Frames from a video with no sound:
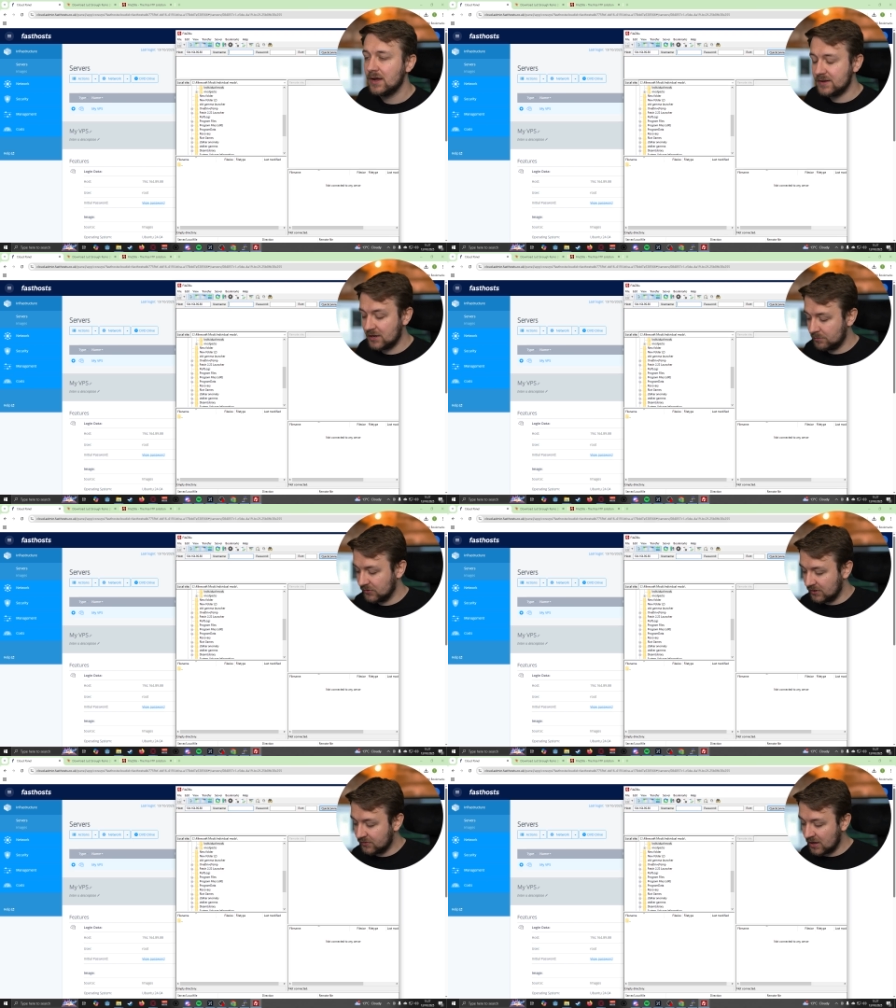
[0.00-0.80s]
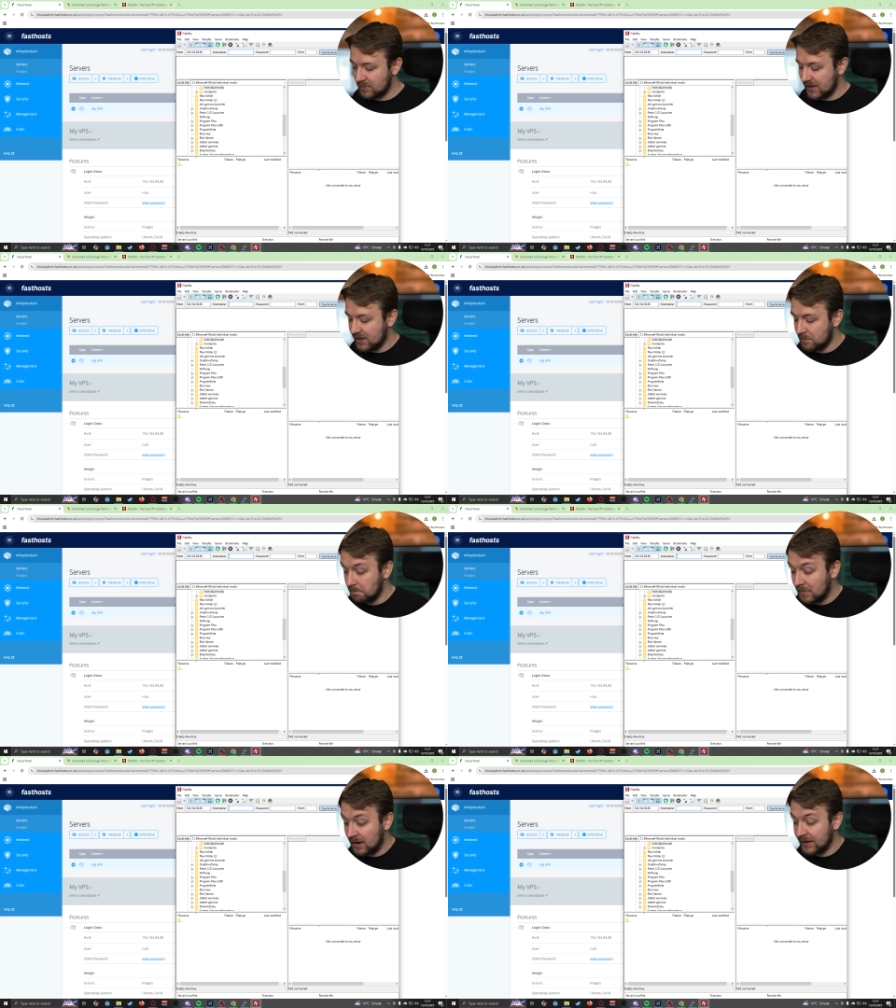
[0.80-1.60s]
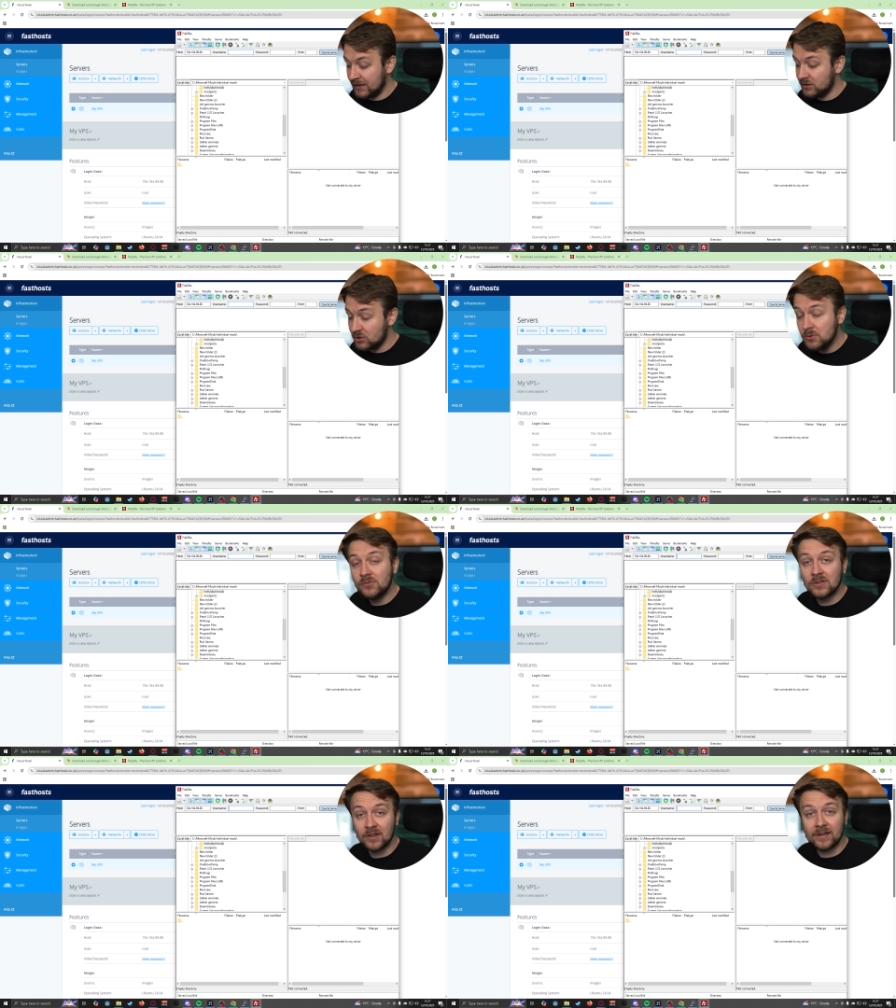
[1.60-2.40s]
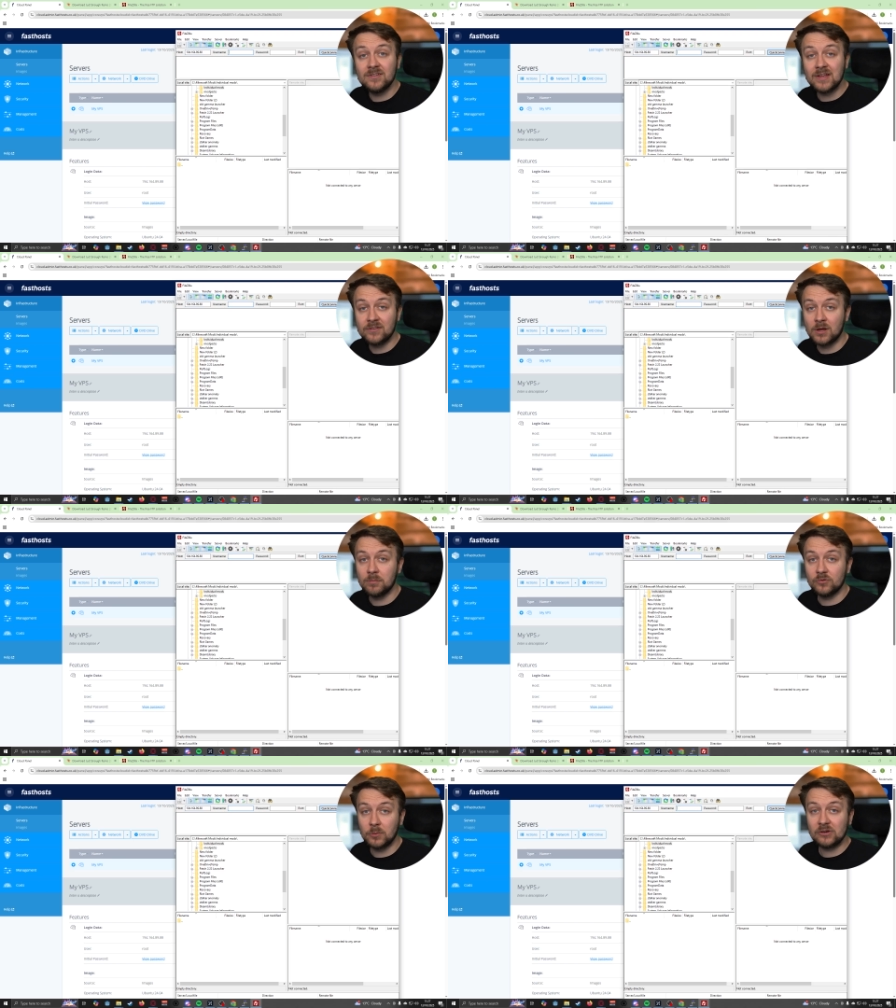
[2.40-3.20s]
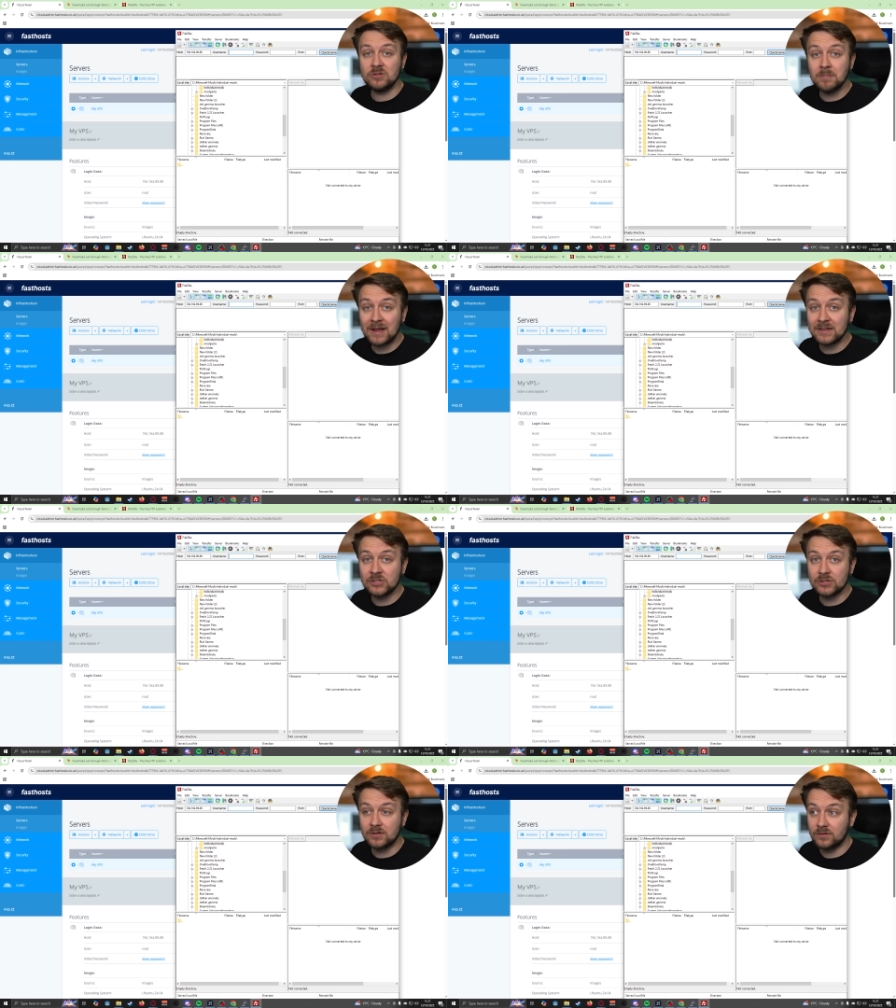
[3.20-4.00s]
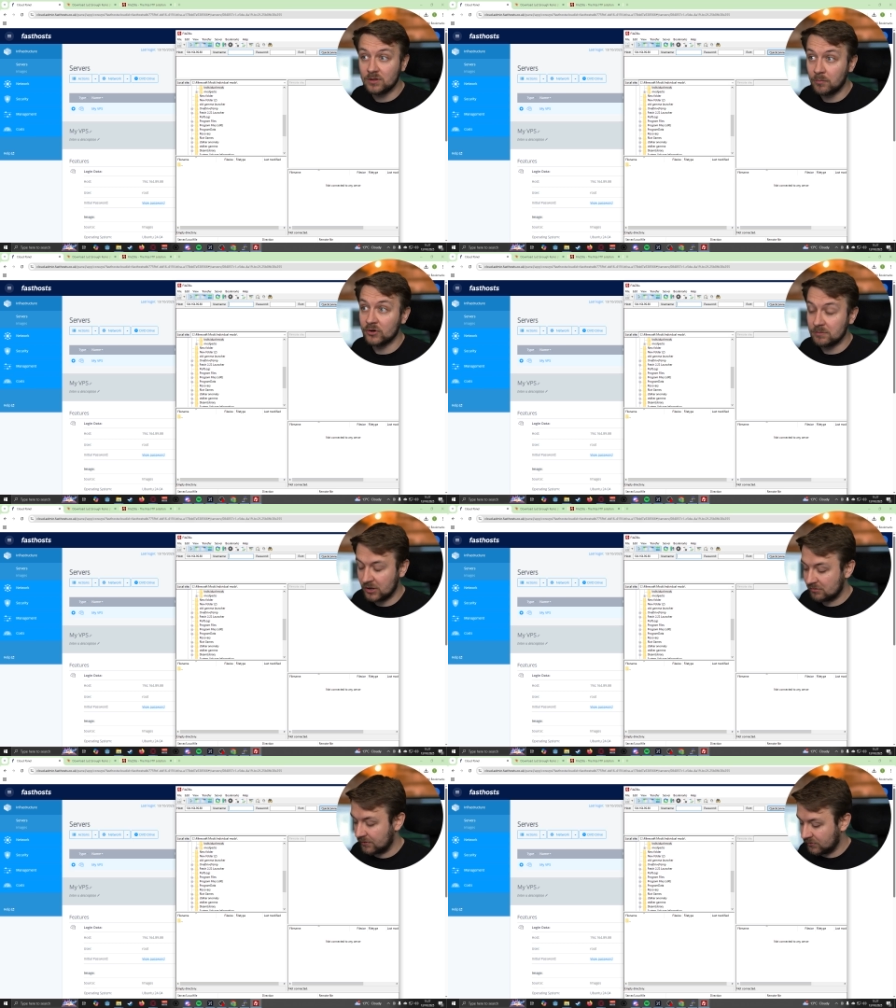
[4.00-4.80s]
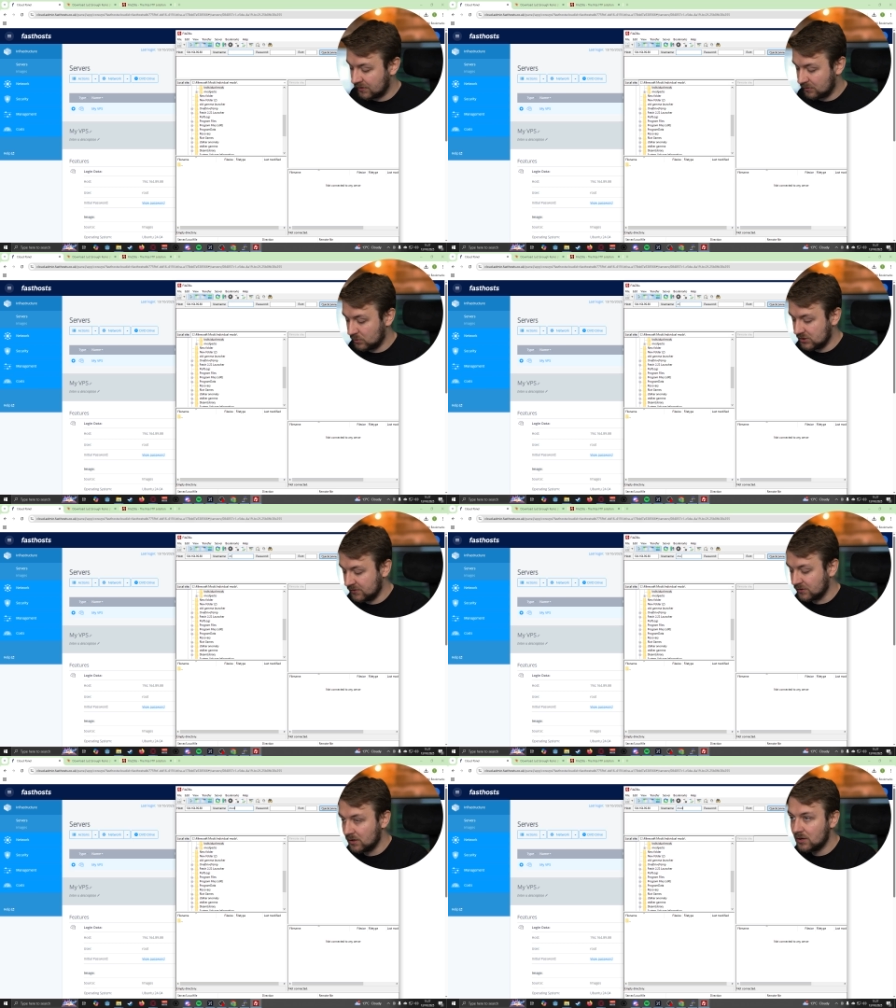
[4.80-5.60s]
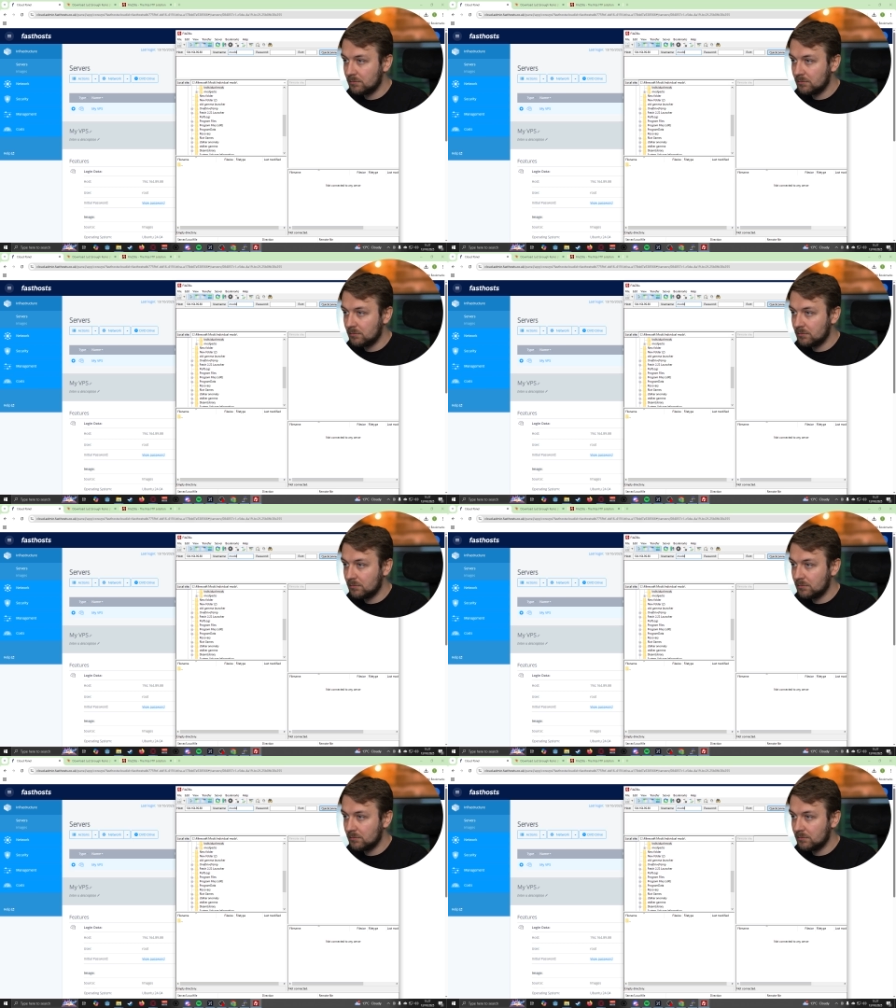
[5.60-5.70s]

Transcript: And then I'm just going to type in my user that I set up to actually manage the modded Minecraft server, which is